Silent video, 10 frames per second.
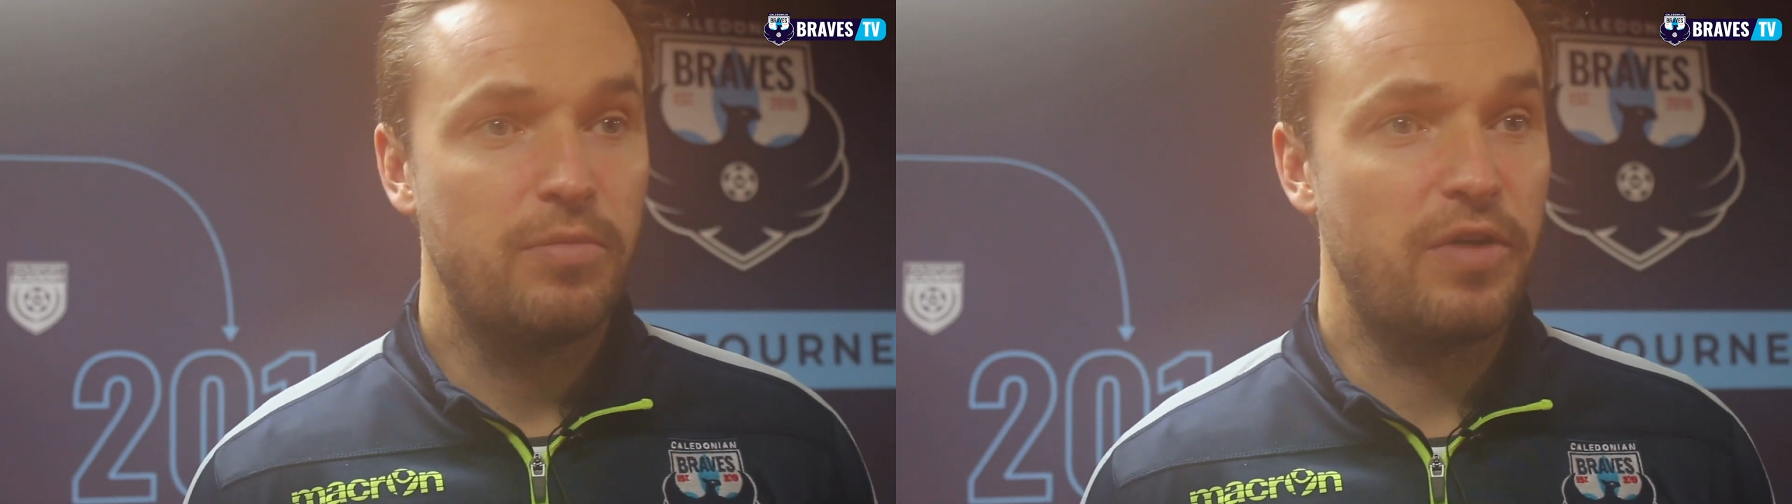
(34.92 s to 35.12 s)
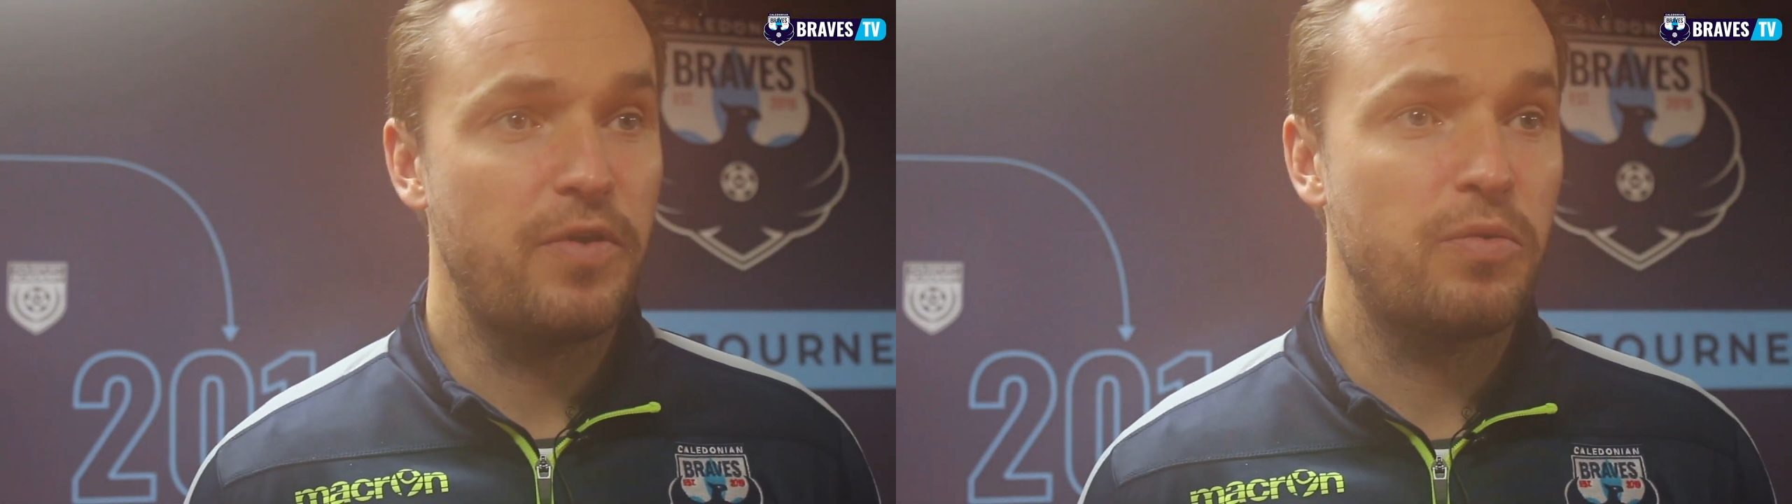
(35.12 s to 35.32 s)

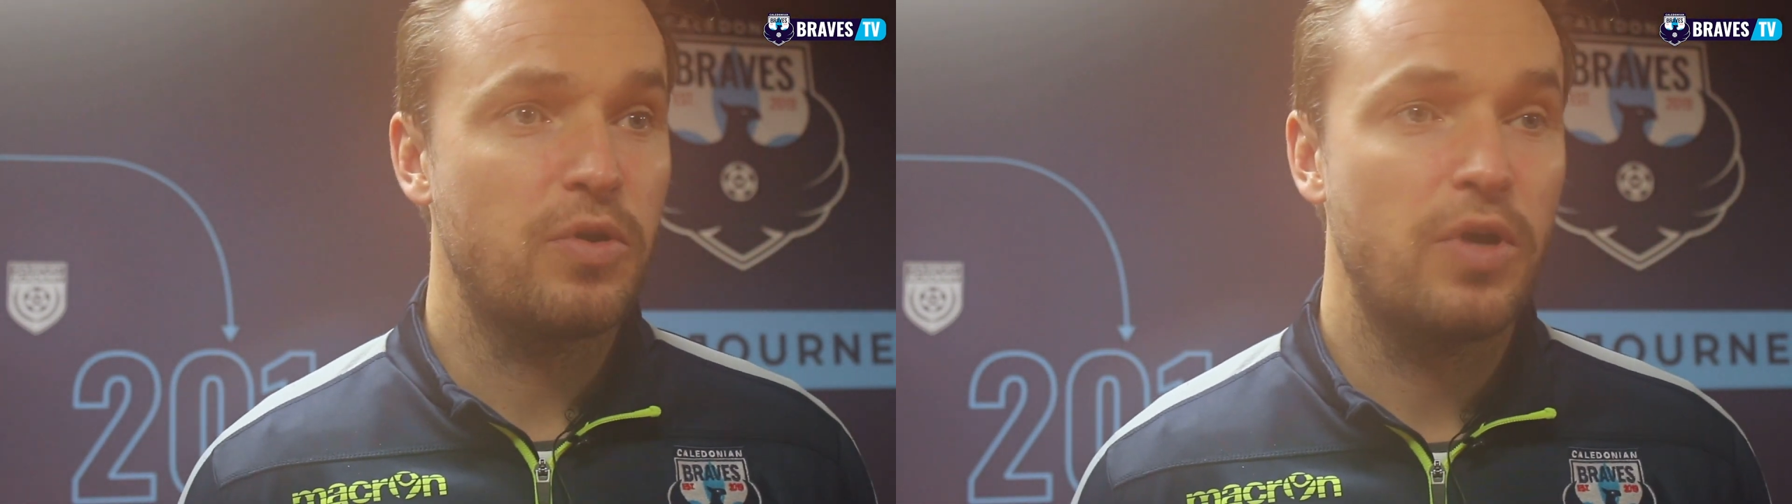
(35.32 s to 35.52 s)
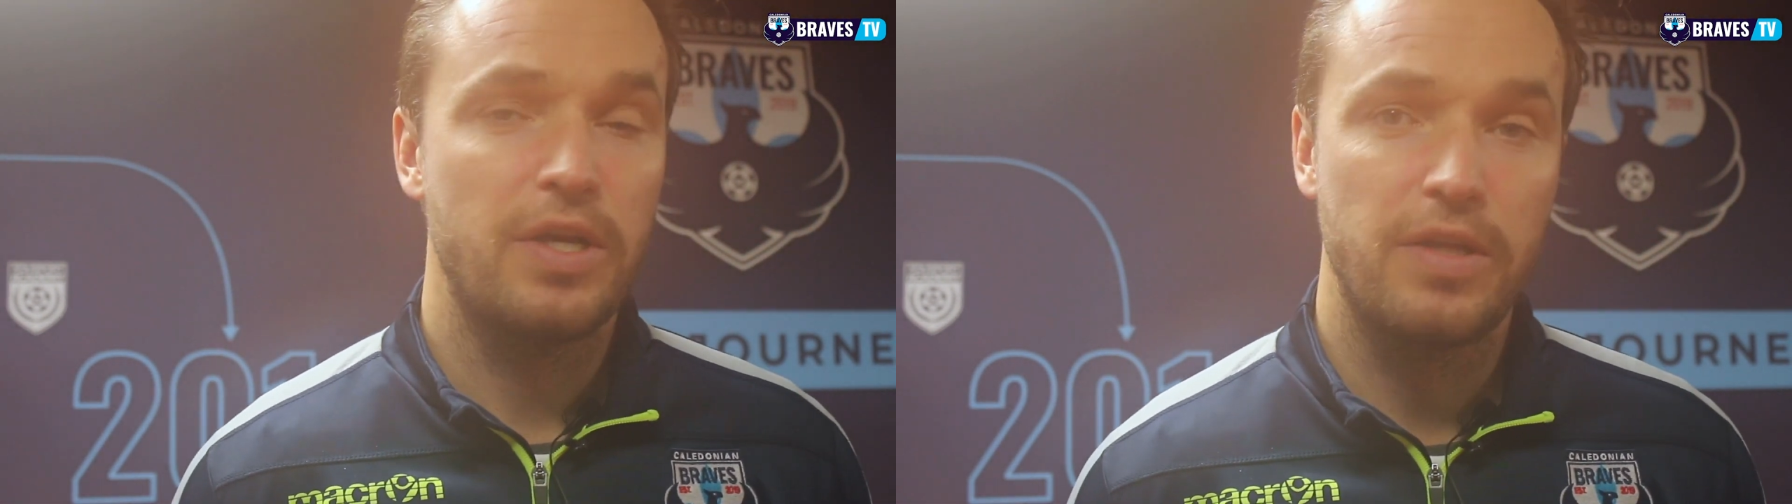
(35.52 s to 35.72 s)
But I felt
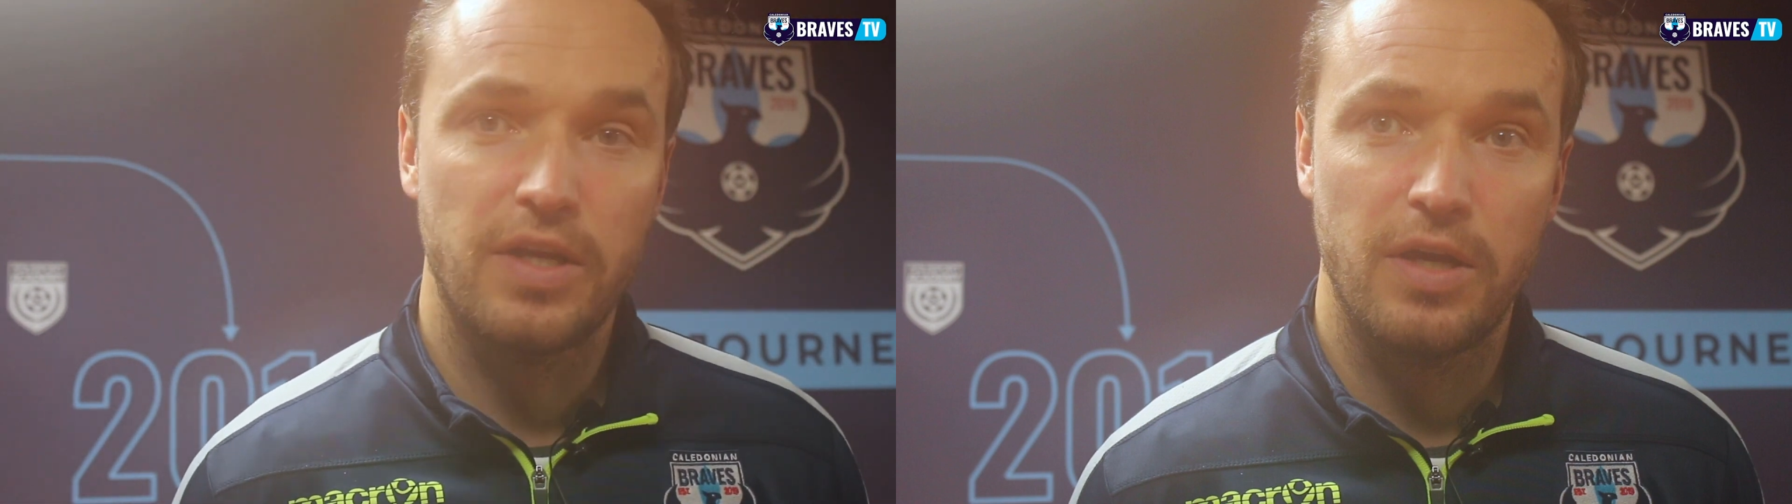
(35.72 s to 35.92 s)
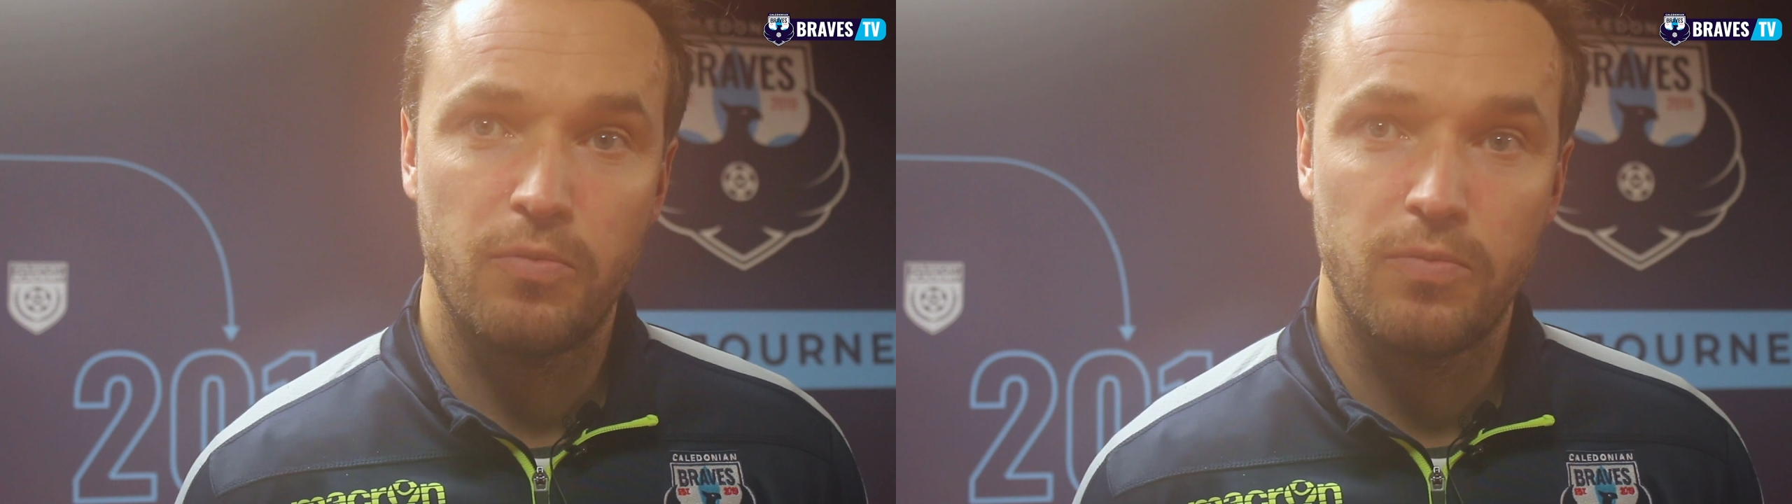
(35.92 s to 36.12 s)
we got into the
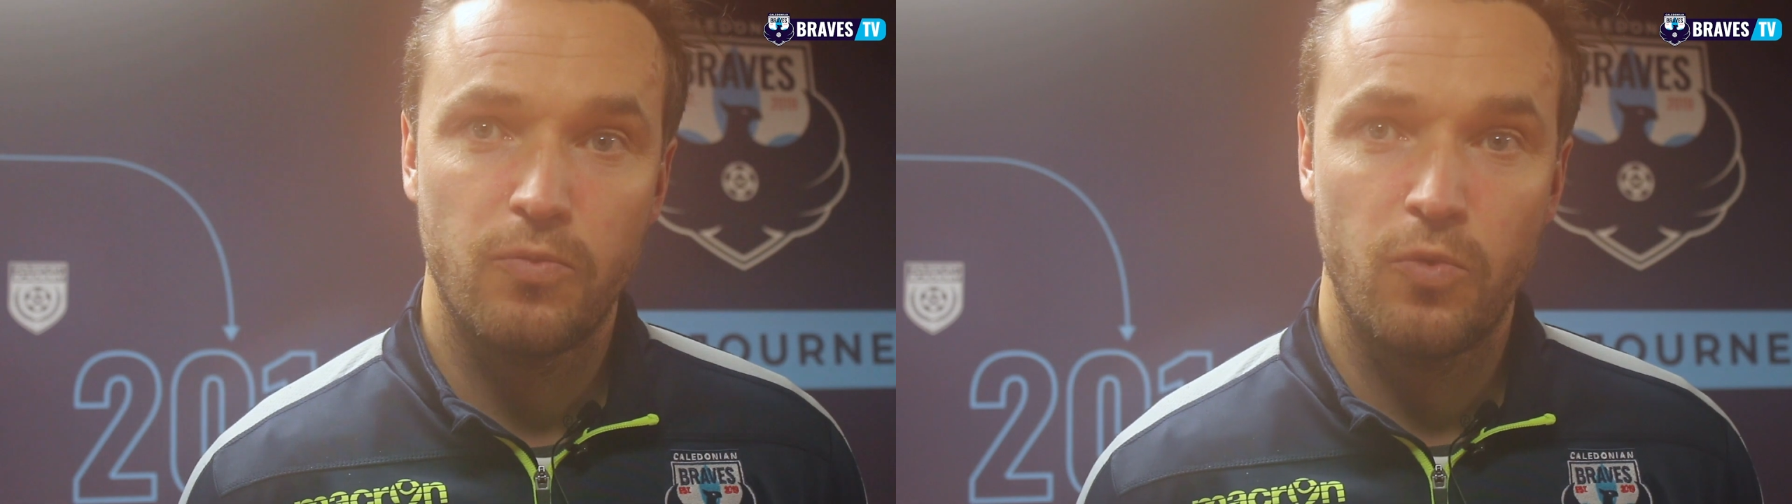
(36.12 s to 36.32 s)
game